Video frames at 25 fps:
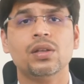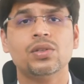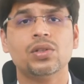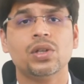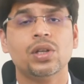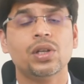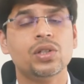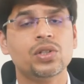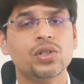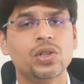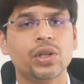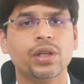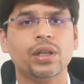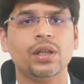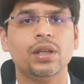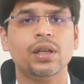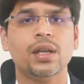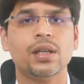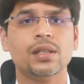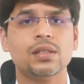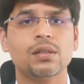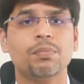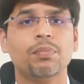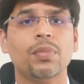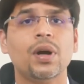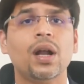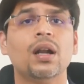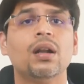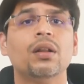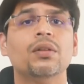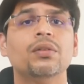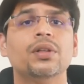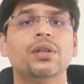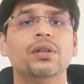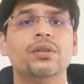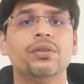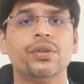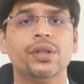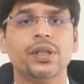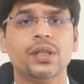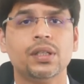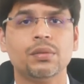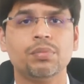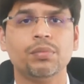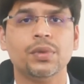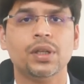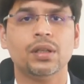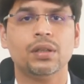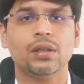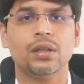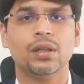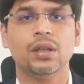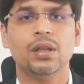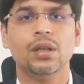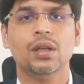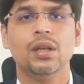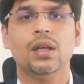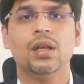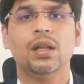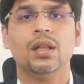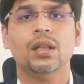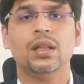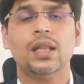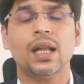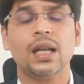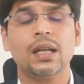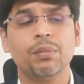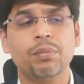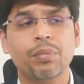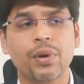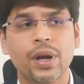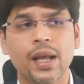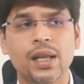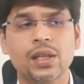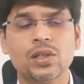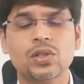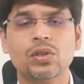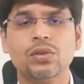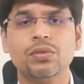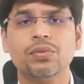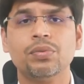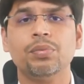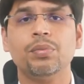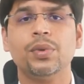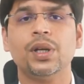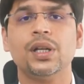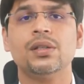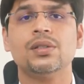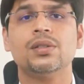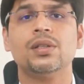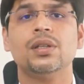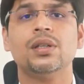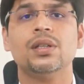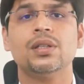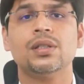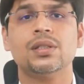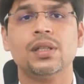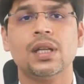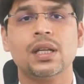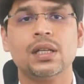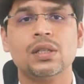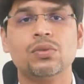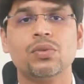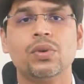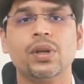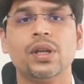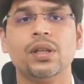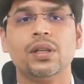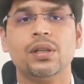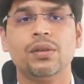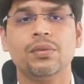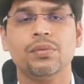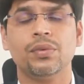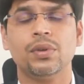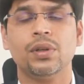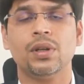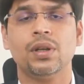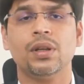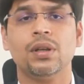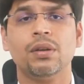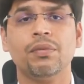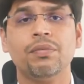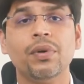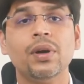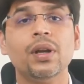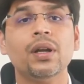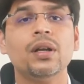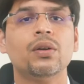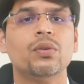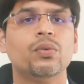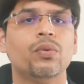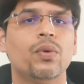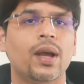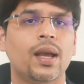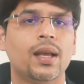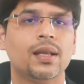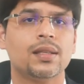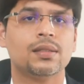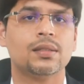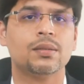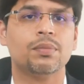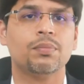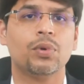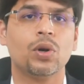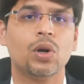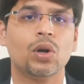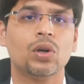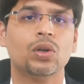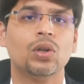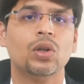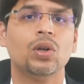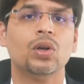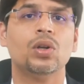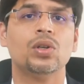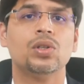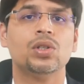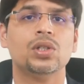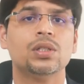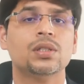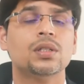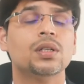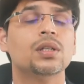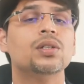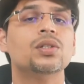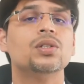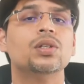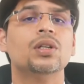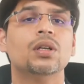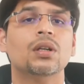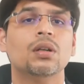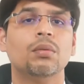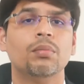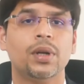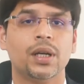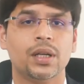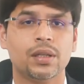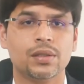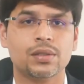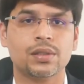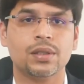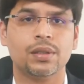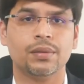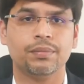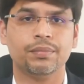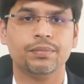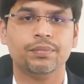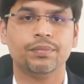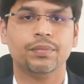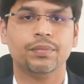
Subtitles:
surgery as a part of the treatment. That branch of medicine is that's why referred to as proctology surgical medicine.